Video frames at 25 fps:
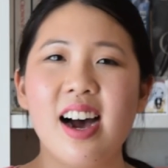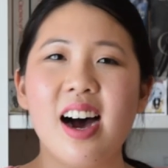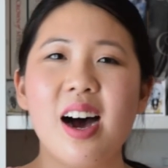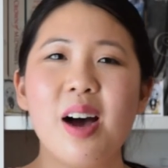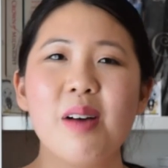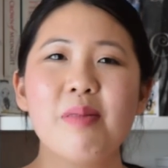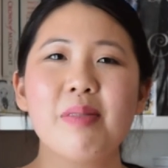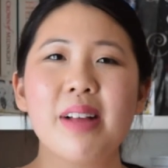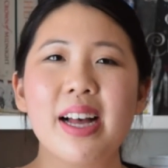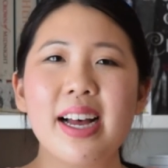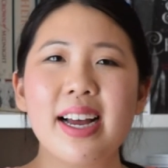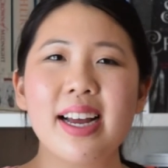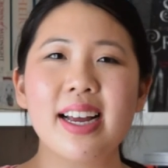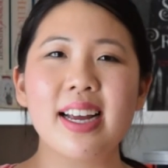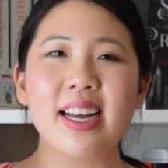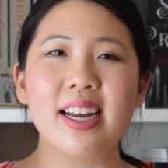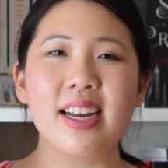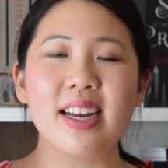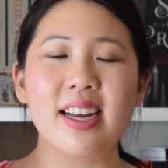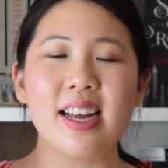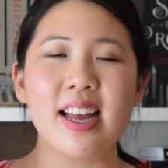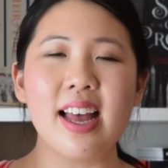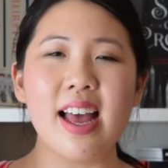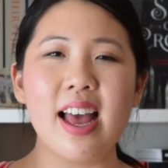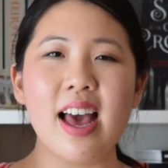I'm
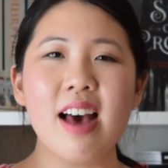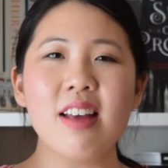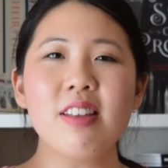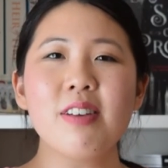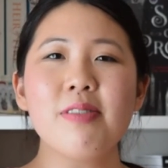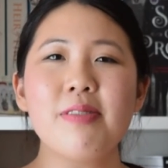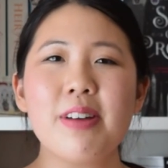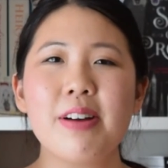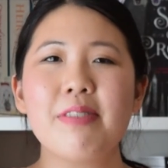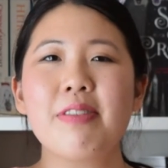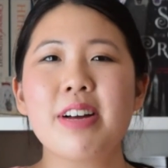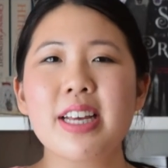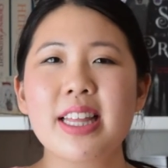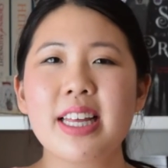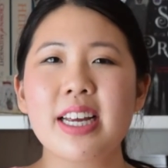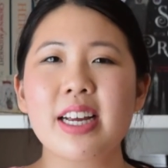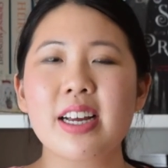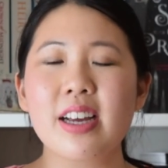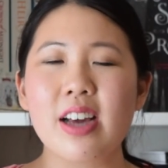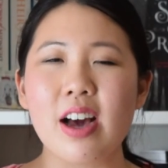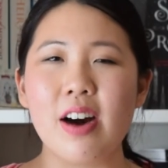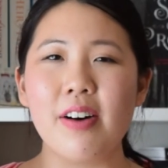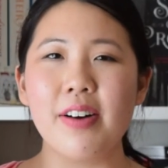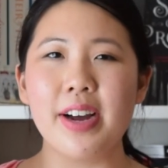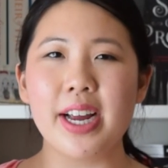like, out of
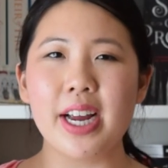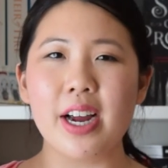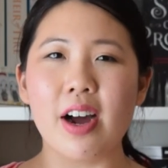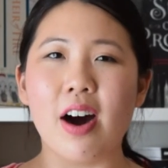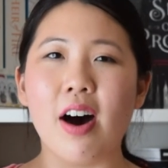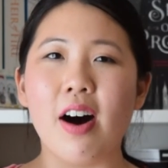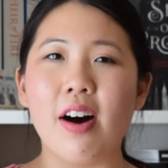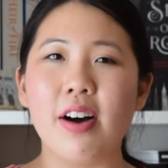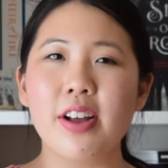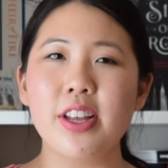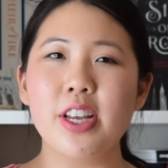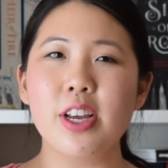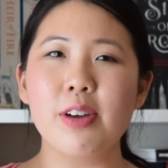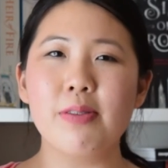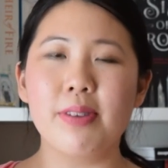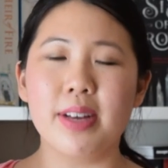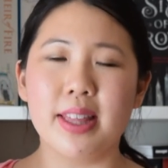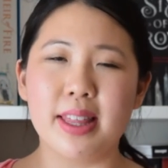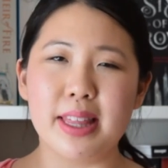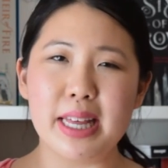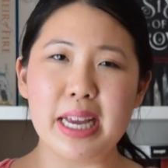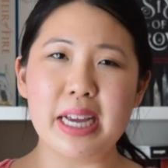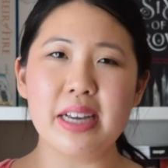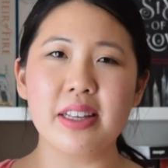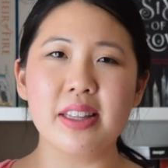everything going on, you
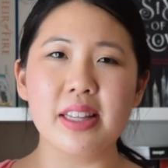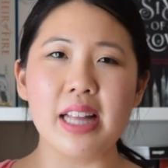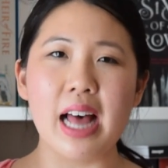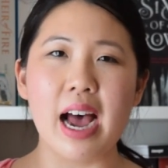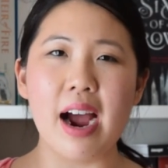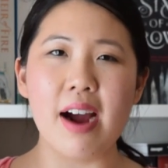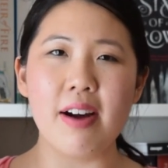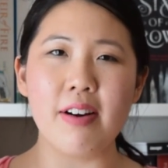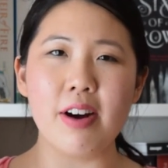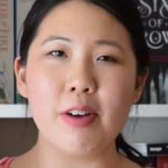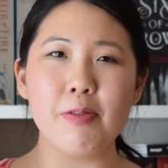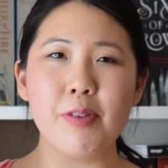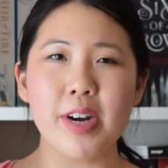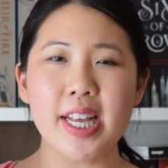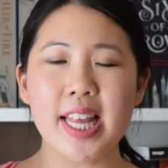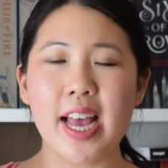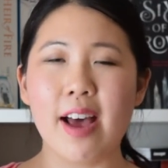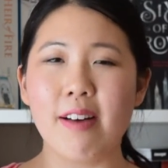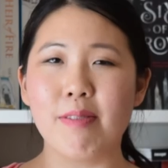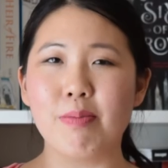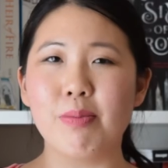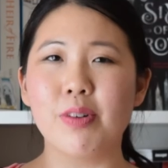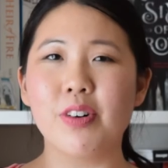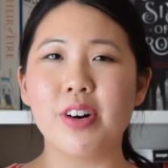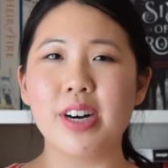would think Lyra would
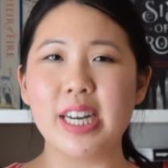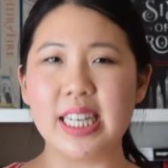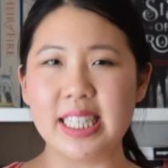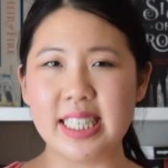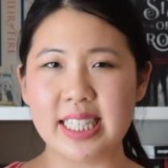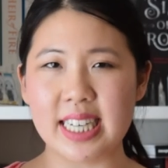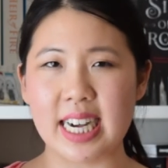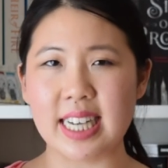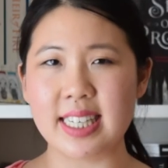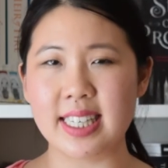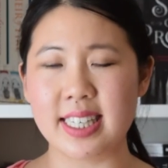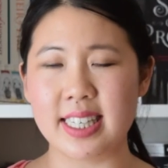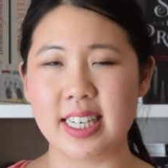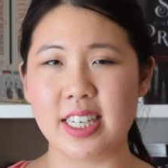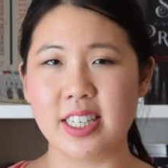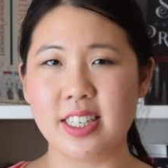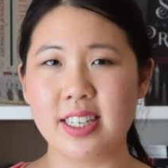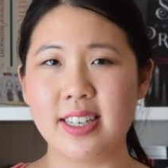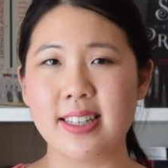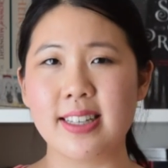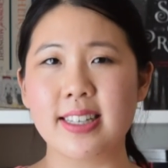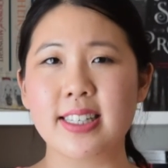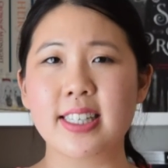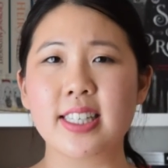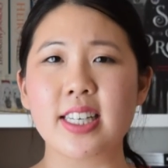have more adjusting
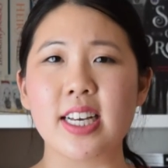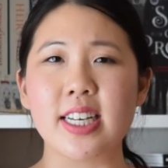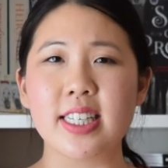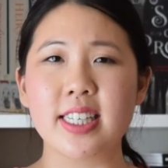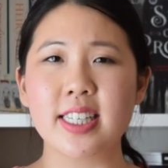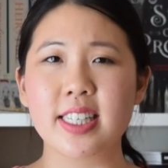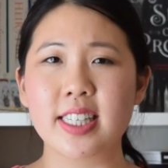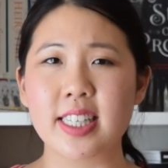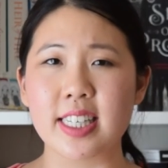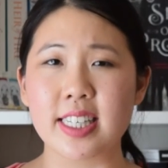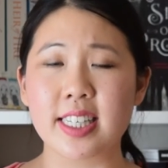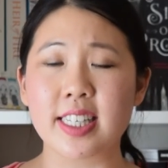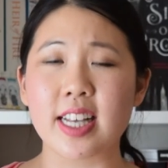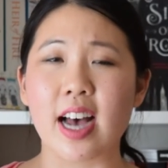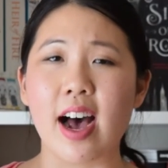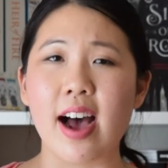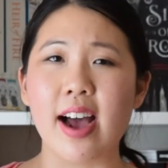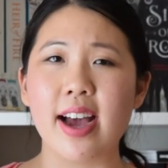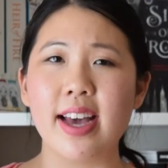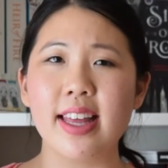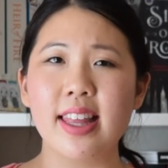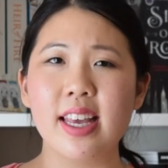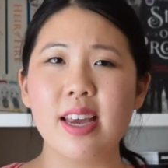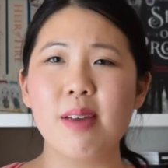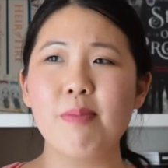to the
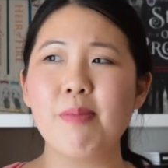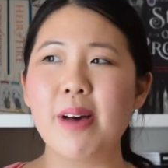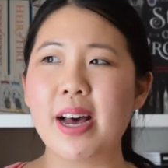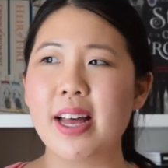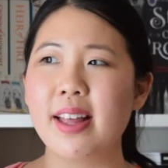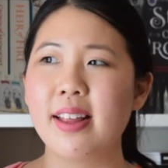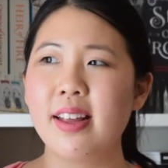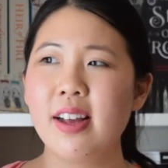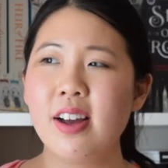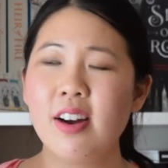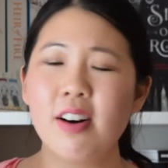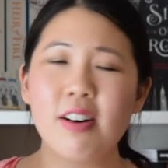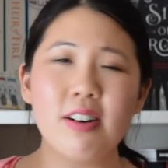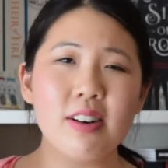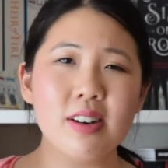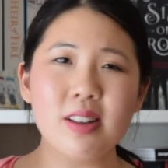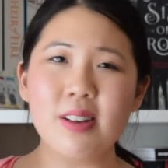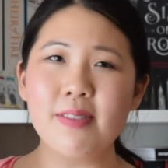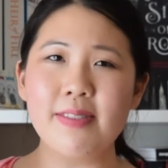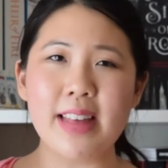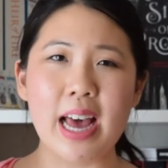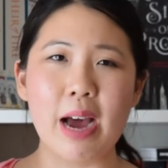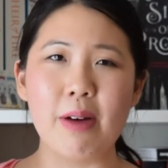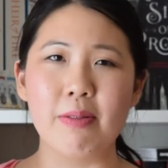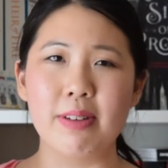society, but all
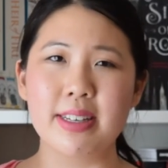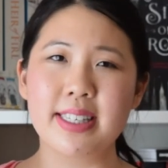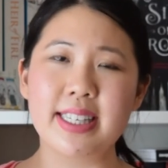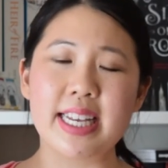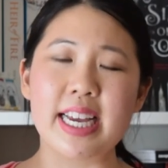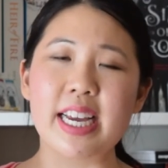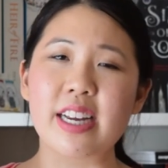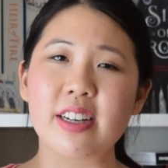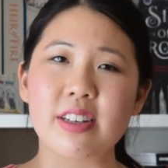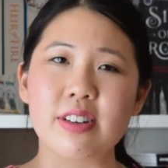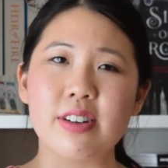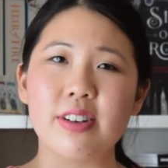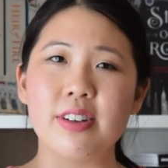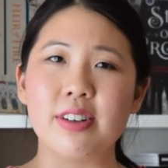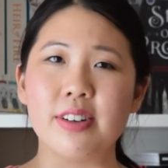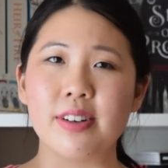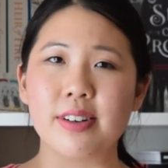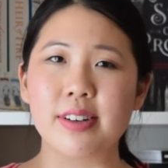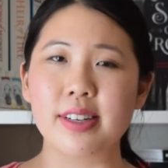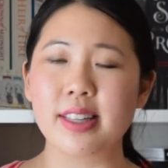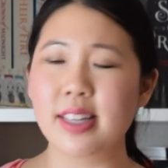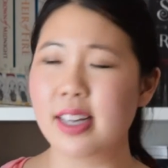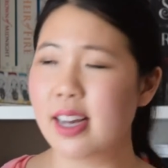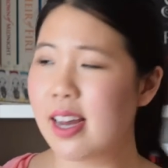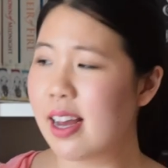of that was
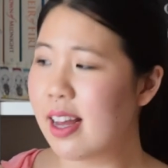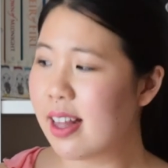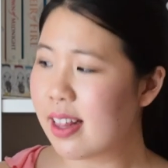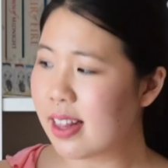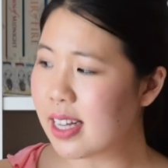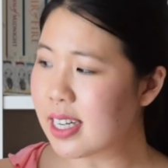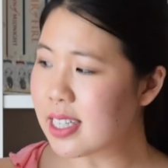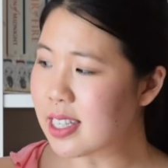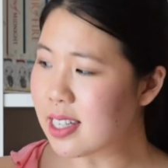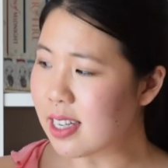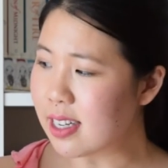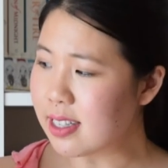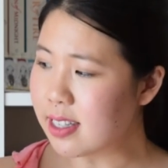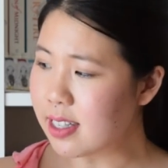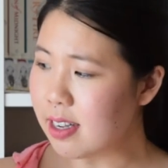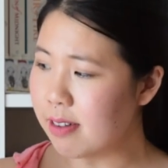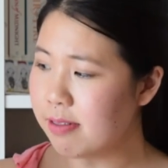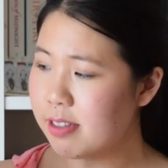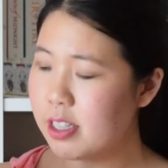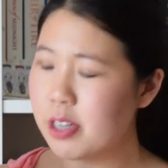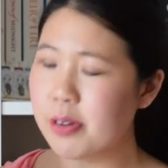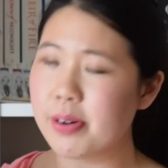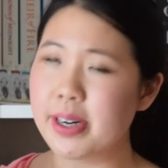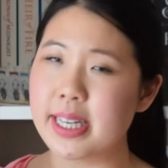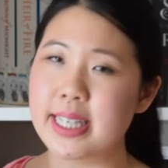ignored. There's lots
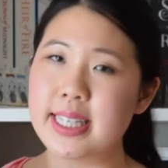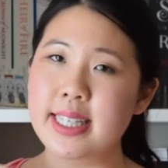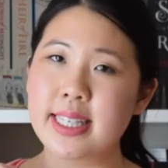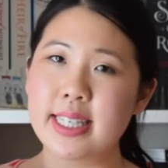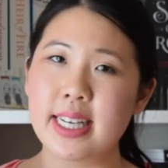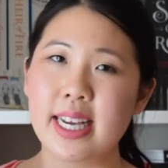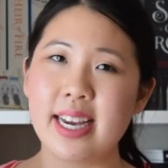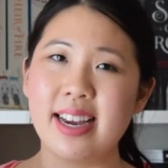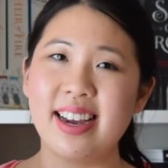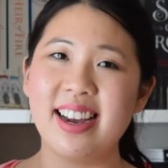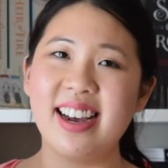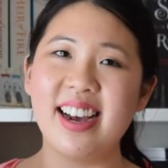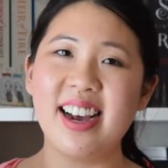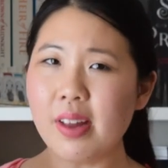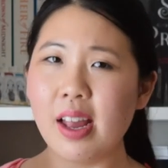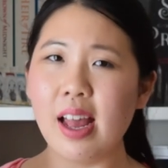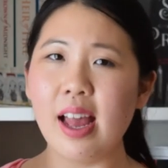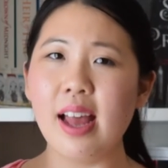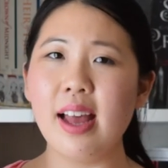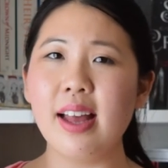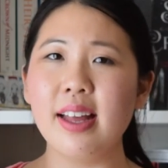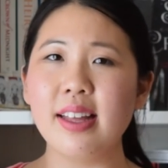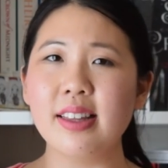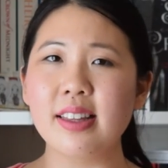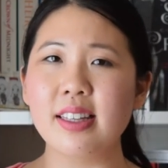of twists here,
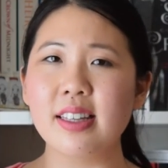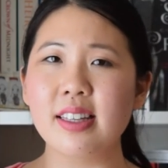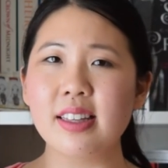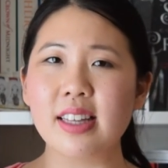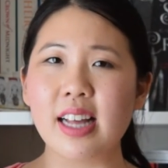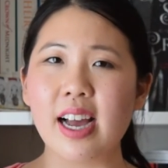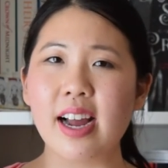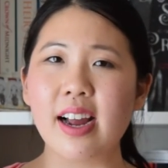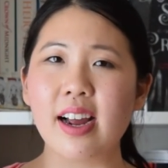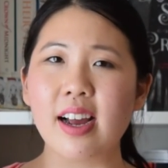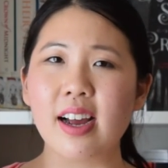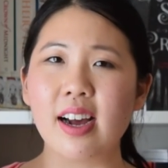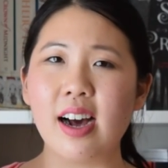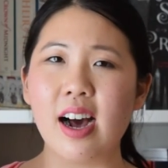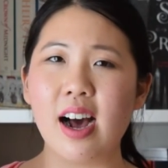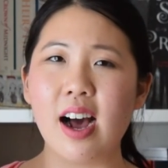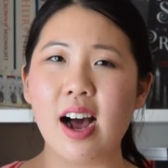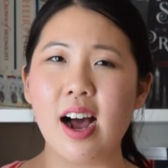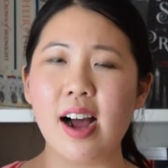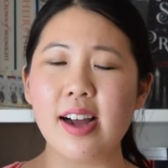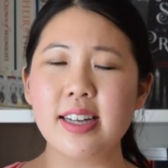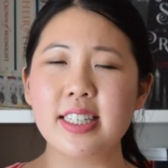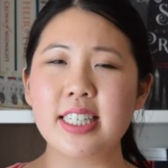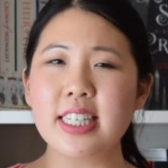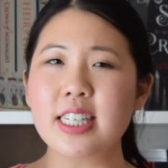and like,
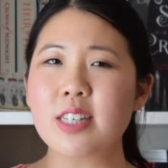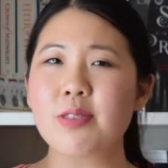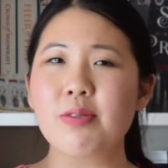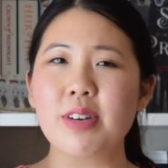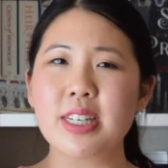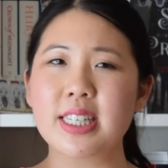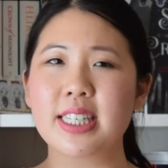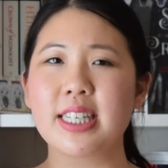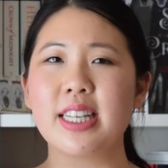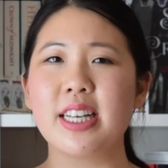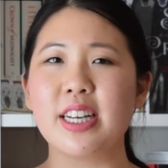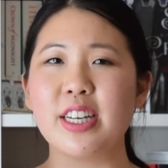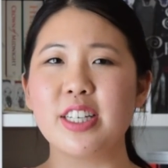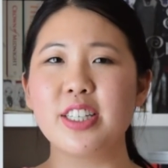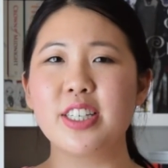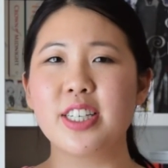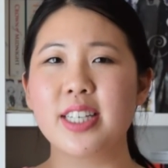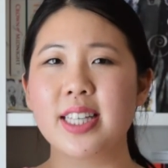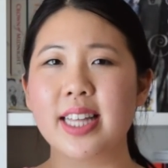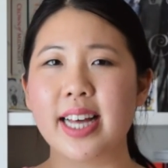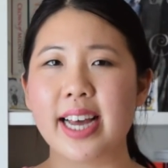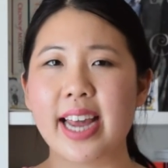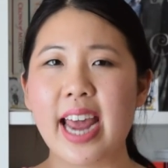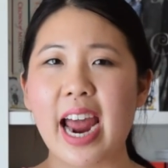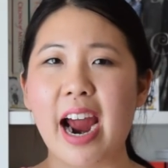I just wasn't into
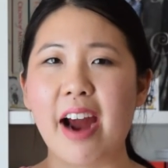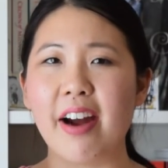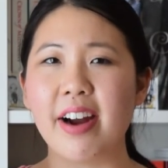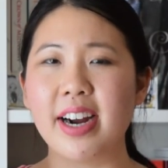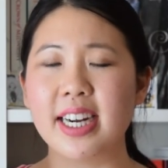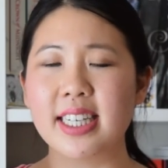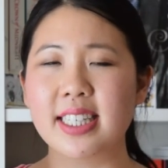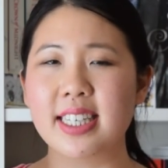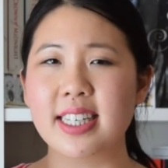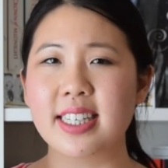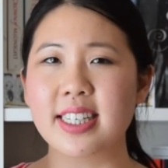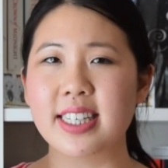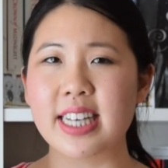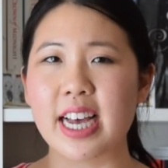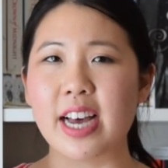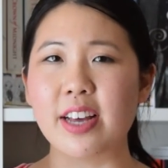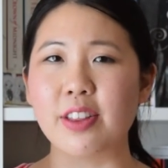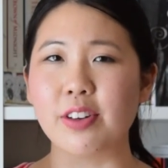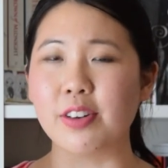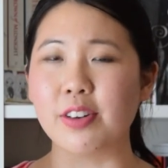the characters at